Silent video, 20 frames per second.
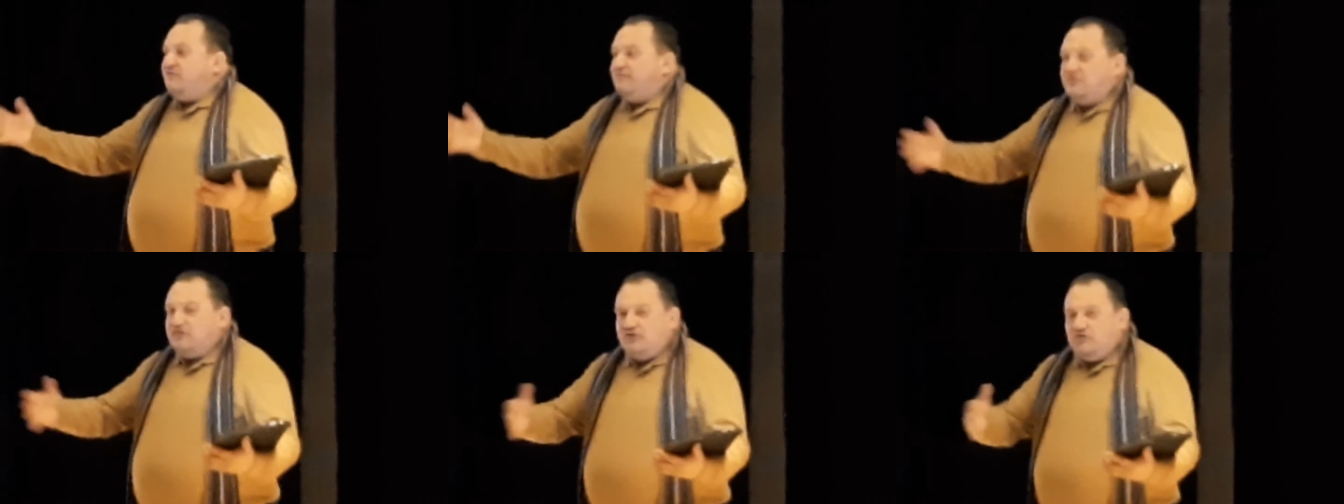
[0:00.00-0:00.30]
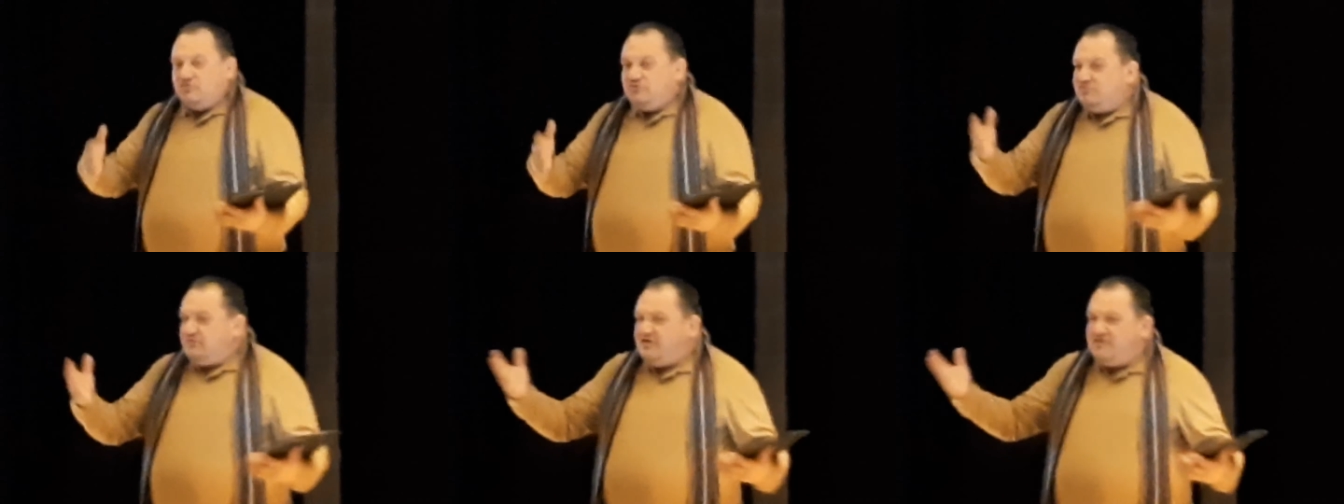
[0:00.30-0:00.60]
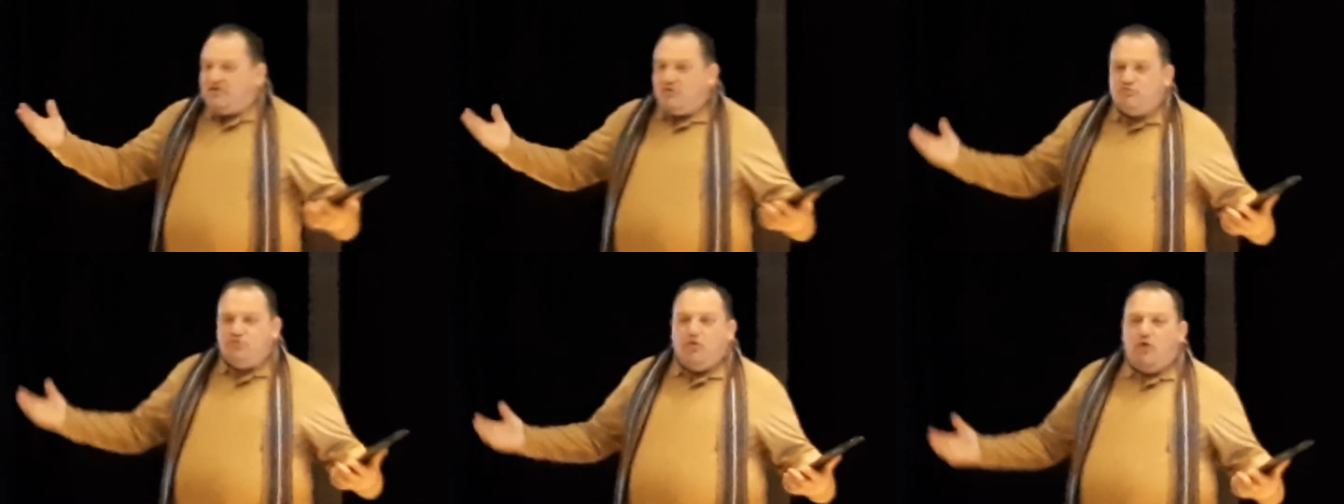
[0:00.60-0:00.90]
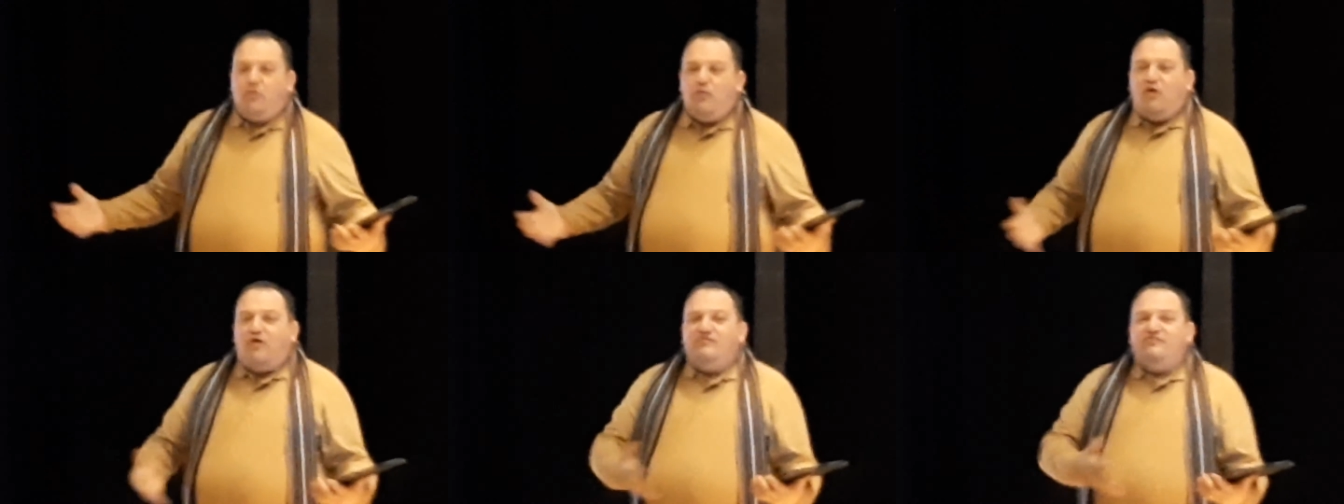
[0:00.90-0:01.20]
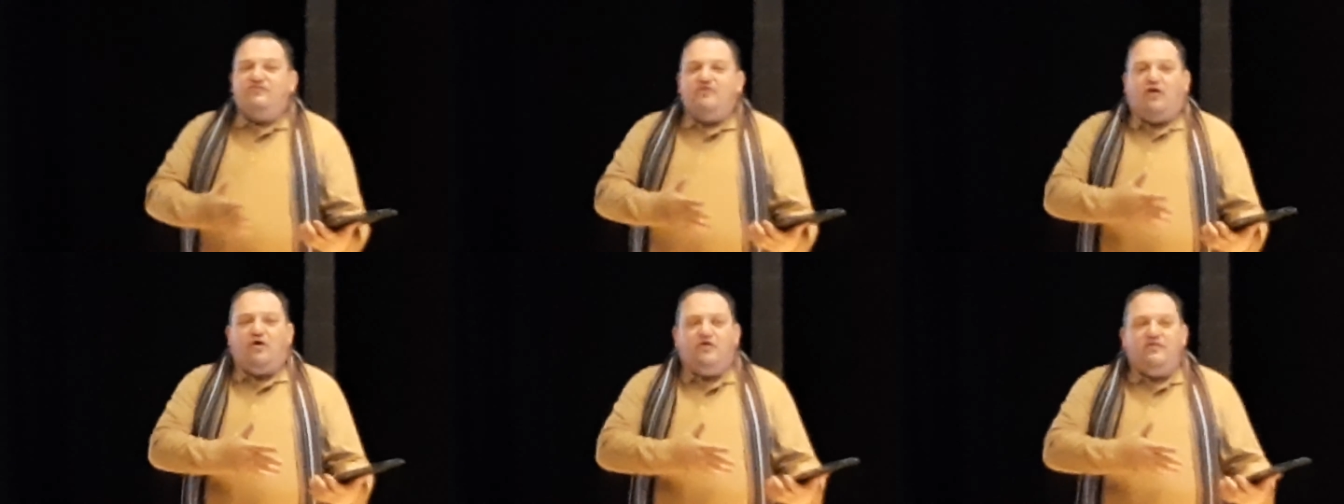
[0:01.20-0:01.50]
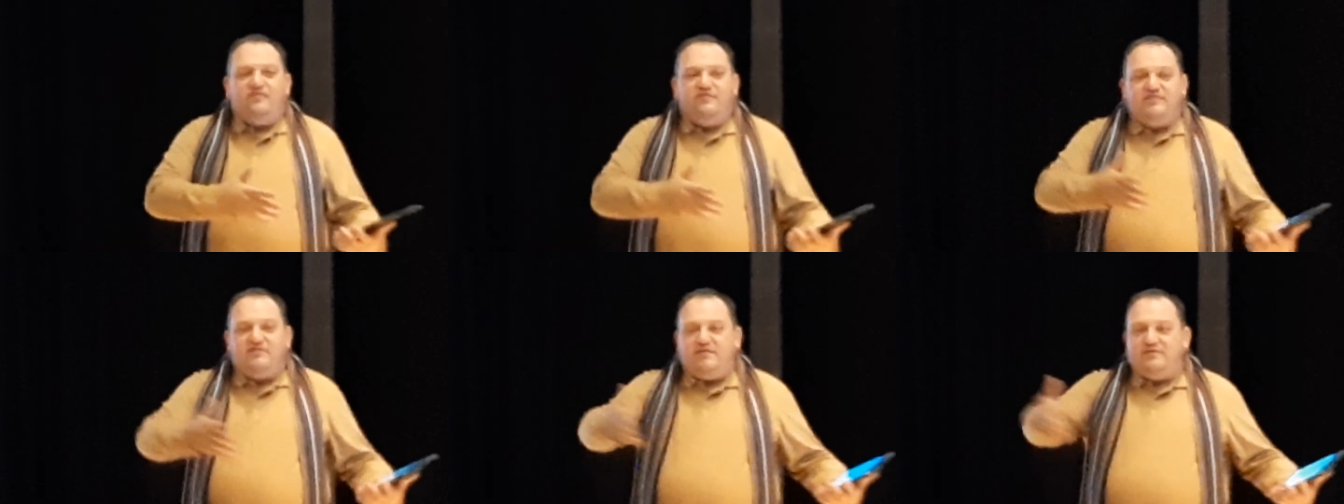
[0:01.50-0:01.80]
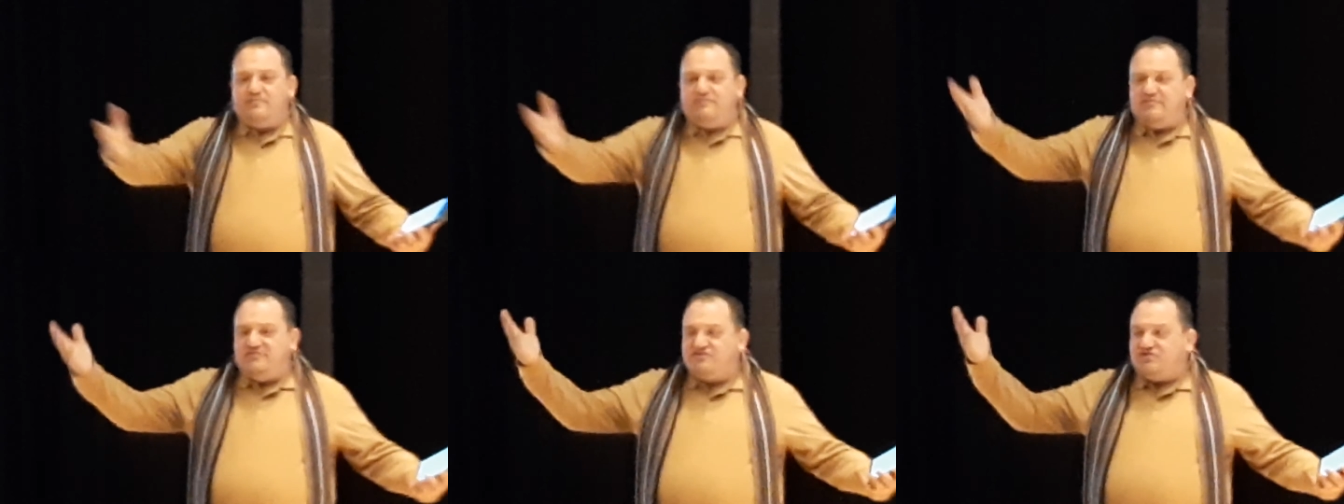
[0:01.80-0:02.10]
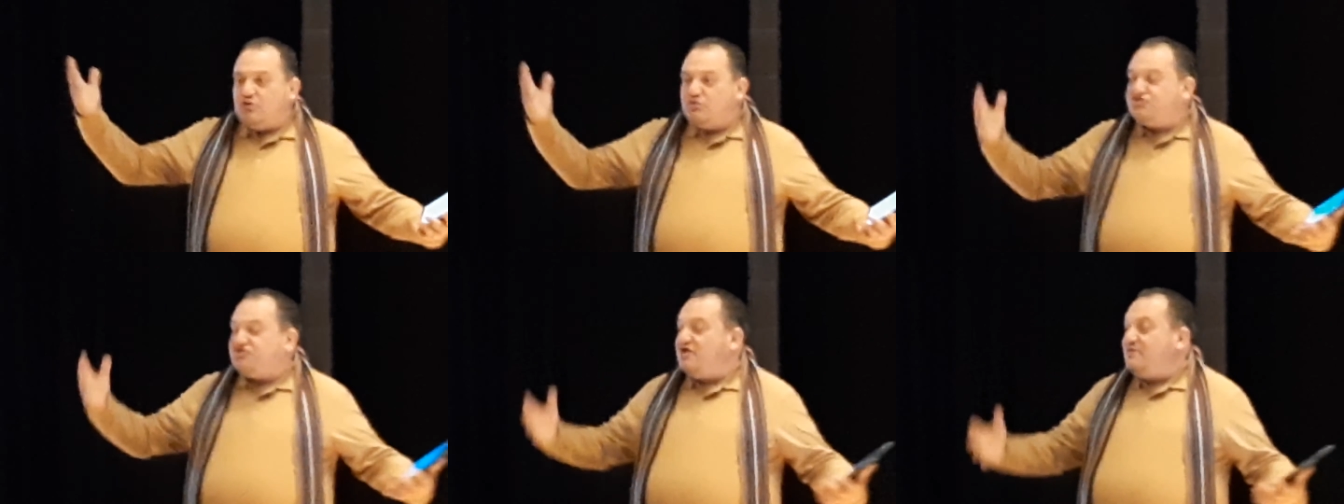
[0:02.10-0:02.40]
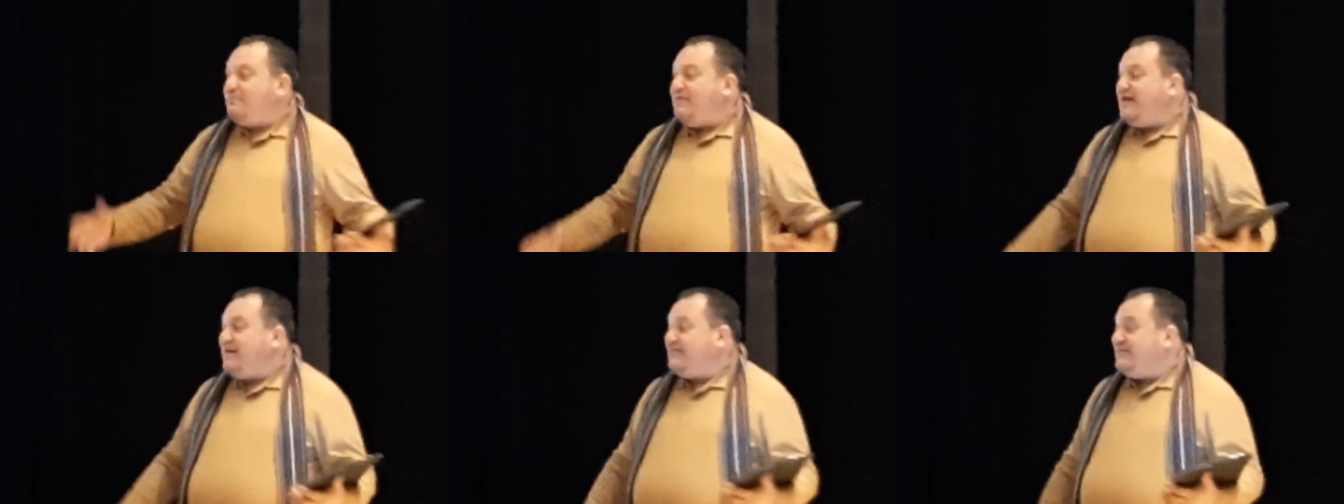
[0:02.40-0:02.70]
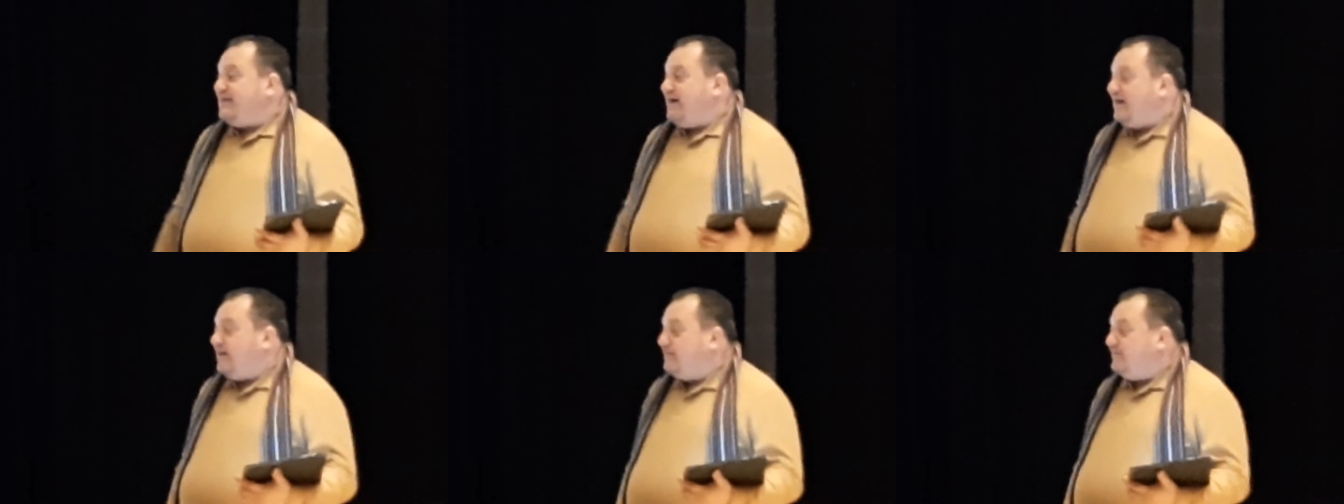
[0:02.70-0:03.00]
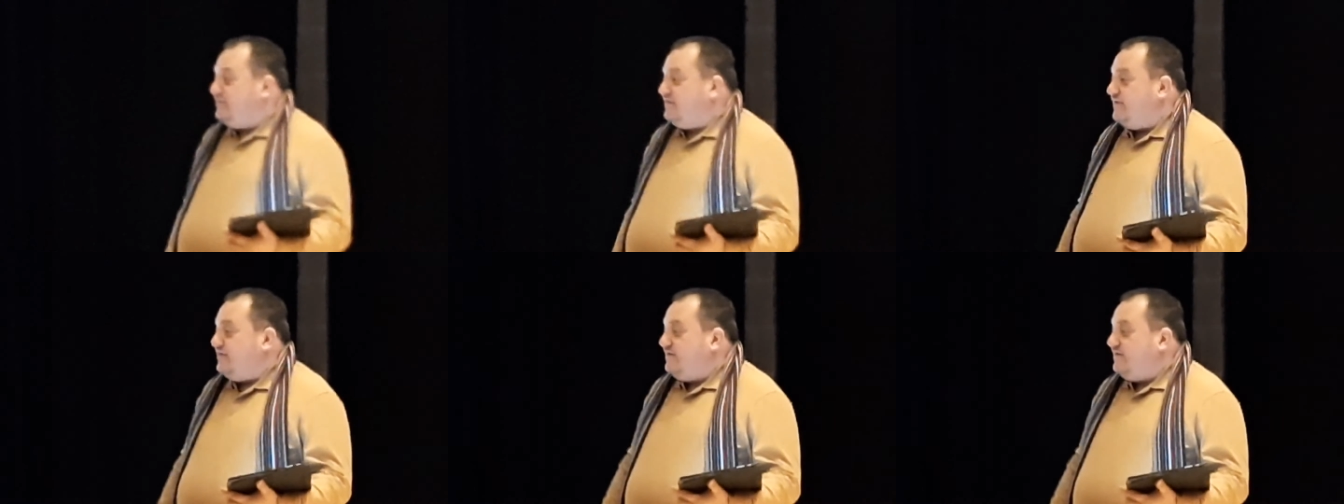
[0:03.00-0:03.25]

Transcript: I don't know, on social media,